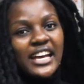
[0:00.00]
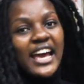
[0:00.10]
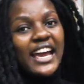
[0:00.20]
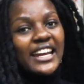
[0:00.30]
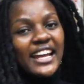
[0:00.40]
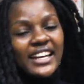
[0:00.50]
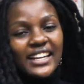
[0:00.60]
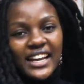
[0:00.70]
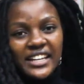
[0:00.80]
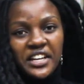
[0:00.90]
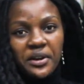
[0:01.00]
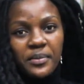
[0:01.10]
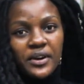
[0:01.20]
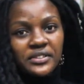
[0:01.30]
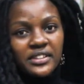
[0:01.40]
I like learning
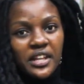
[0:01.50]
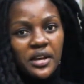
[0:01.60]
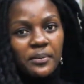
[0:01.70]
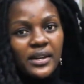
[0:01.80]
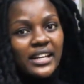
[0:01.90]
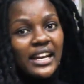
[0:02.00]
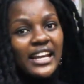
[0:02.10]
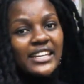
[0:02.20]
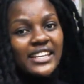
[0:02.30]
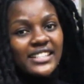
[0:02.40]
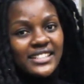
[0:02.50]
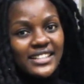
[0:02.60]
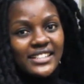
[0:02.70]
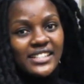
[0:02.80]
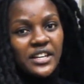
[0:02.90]
about them, and I like
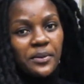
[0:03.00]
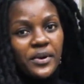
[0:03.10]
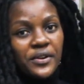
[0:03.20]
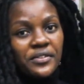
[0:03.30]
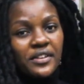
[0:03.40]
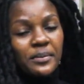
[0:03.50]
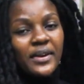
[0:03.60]
interacting about them.